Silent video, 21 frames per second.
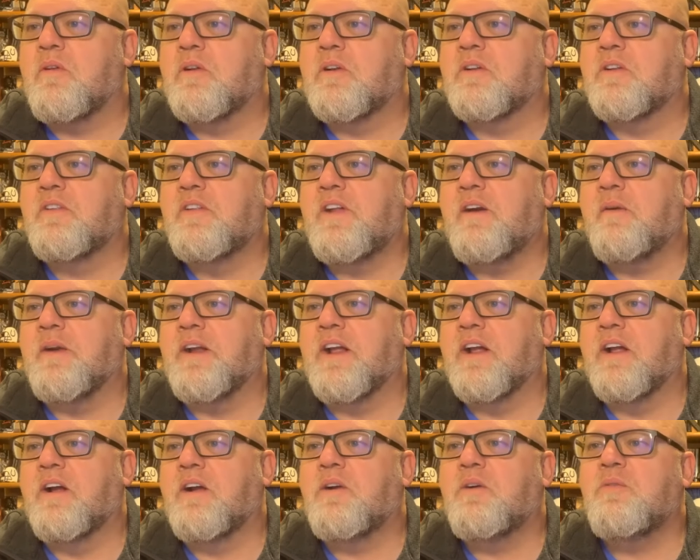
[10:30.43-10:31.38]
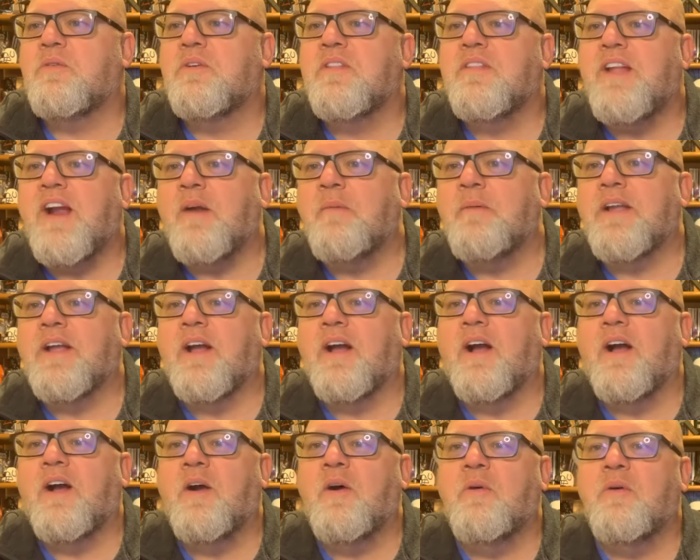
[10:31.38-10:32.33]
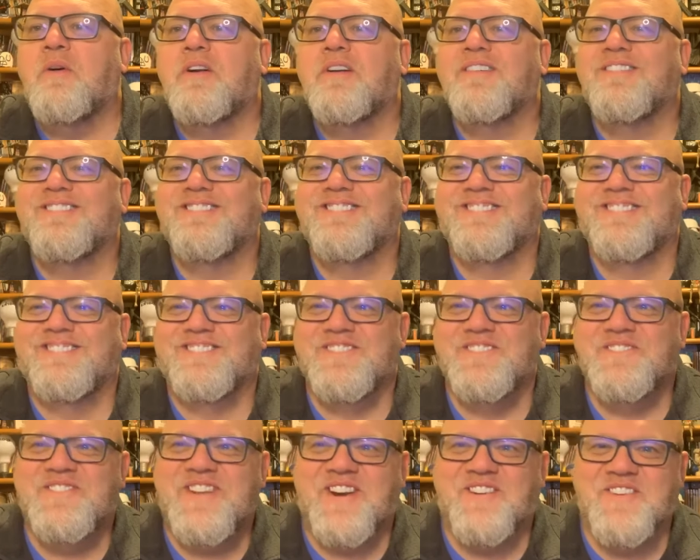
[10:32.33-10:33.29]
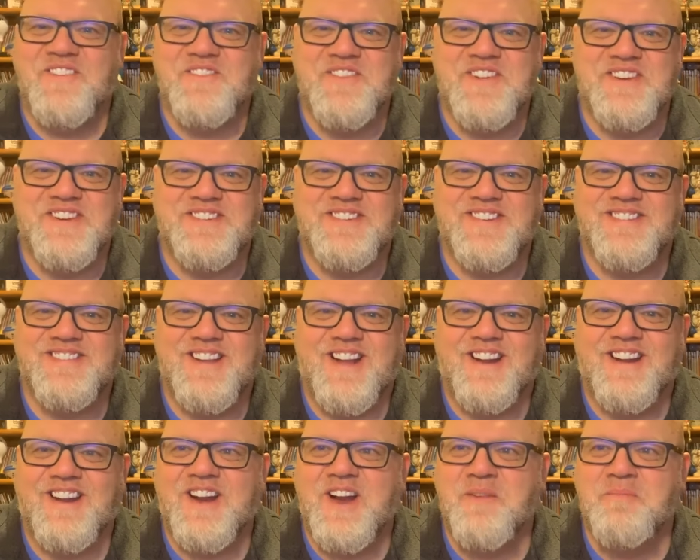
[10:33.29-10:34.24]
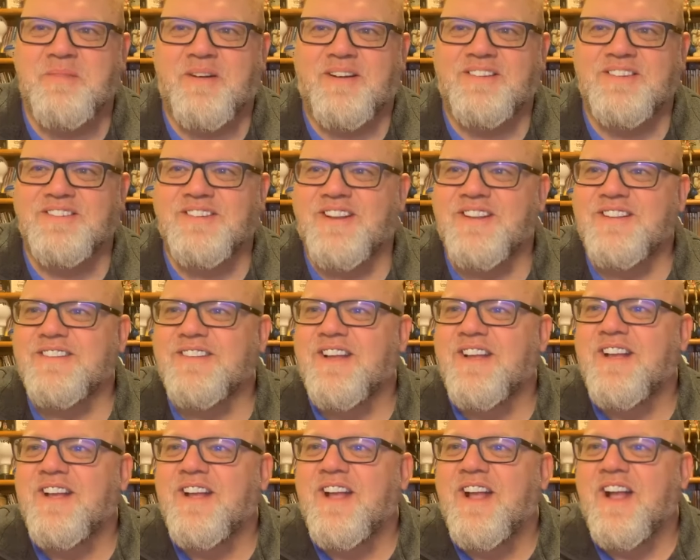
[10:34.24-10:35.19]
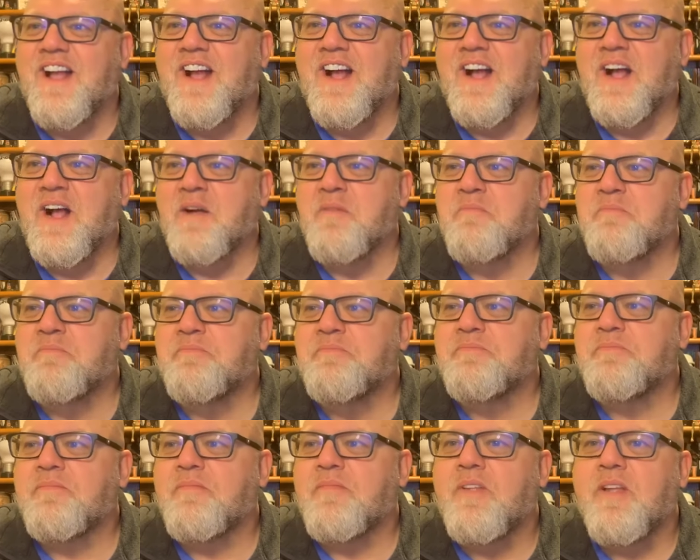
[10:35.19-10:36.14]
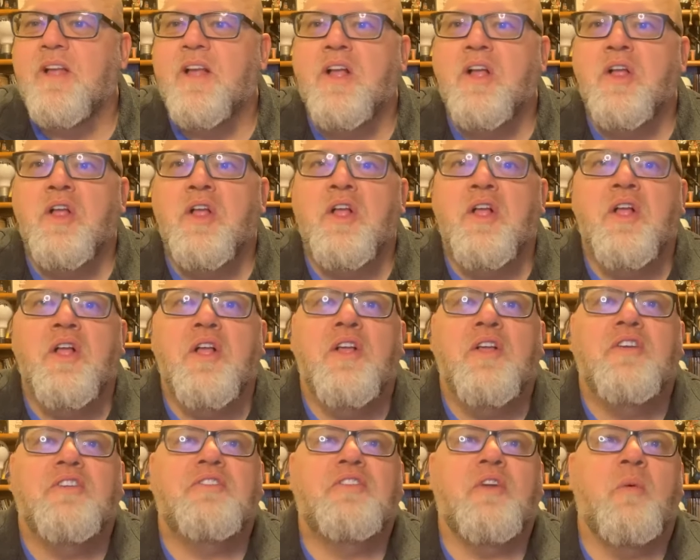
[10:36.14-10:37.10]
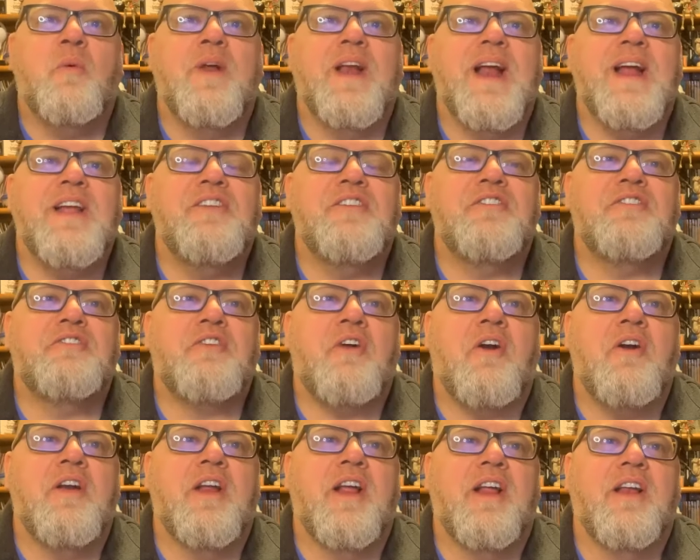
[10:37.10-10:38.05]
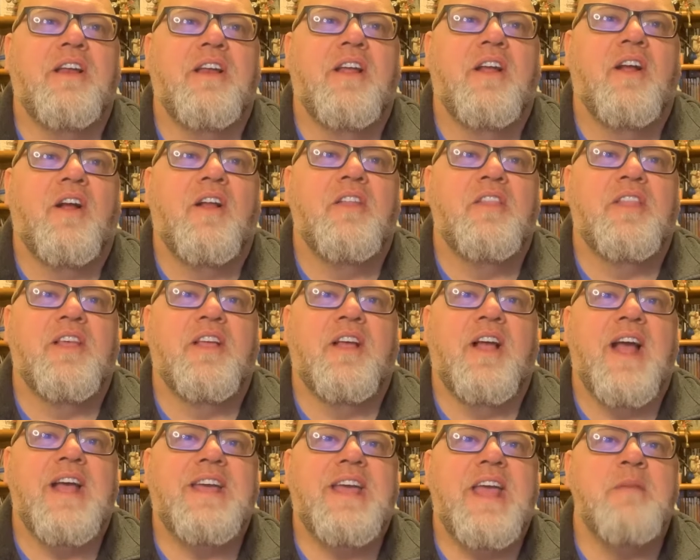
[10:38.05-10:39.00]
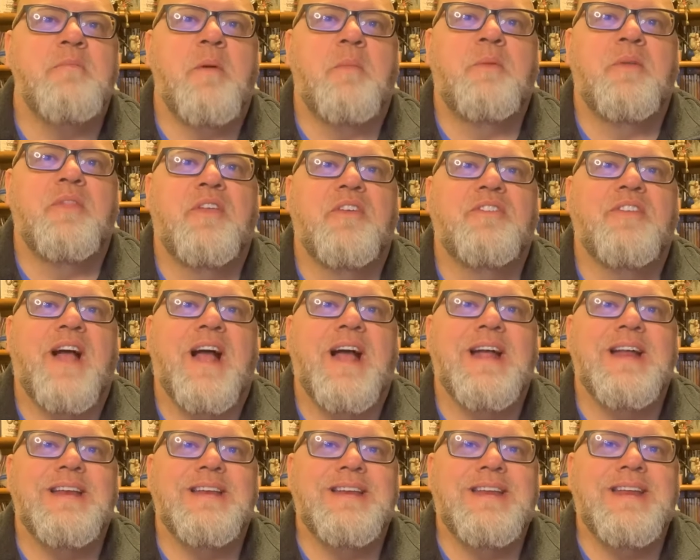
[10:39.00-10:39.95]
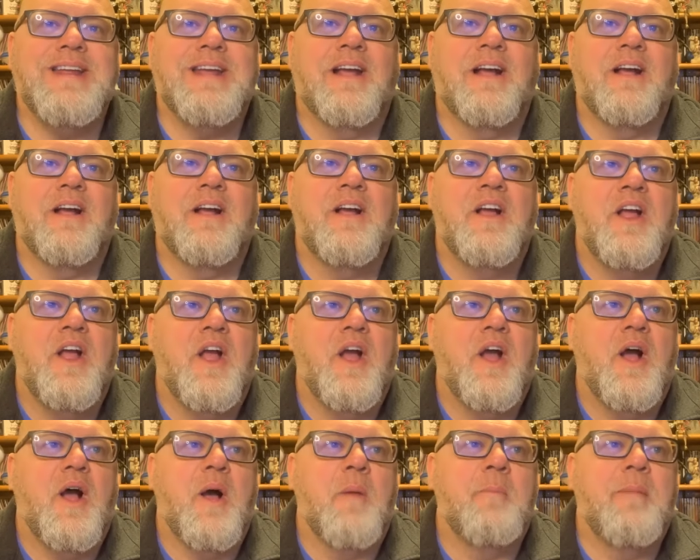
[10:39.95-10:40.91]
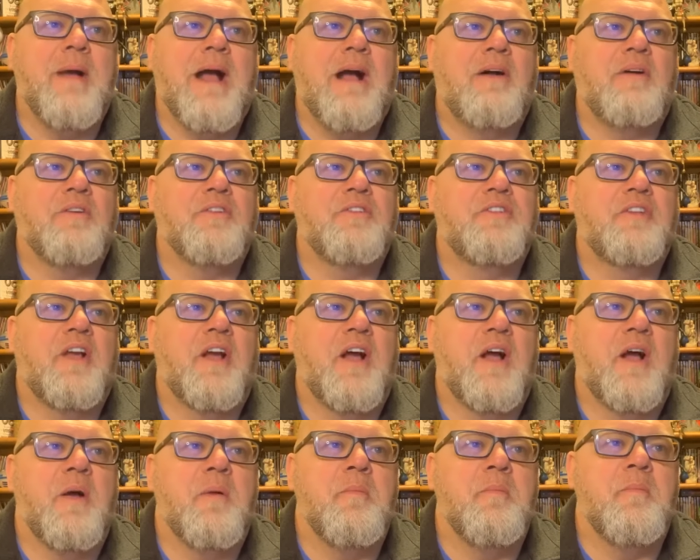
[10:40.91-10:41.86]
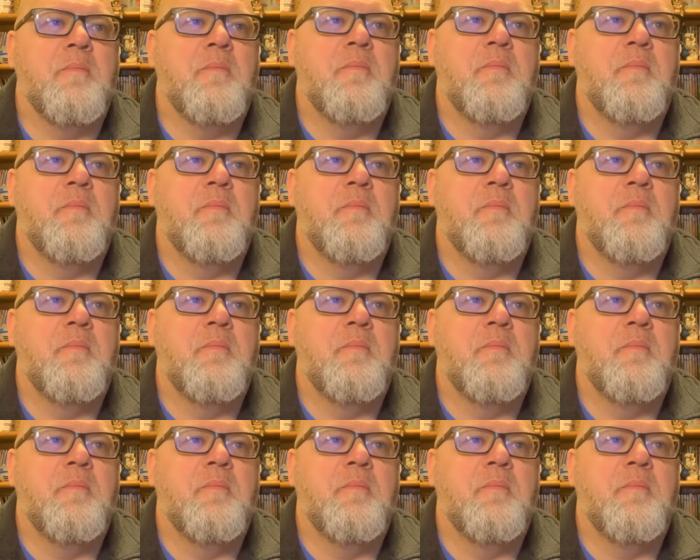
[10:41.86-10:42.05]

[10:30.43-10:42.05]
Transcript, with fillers: there we go. There we go. Bear with me just a second. I apologize. Um, so when I started, the, I came up with this idea about um,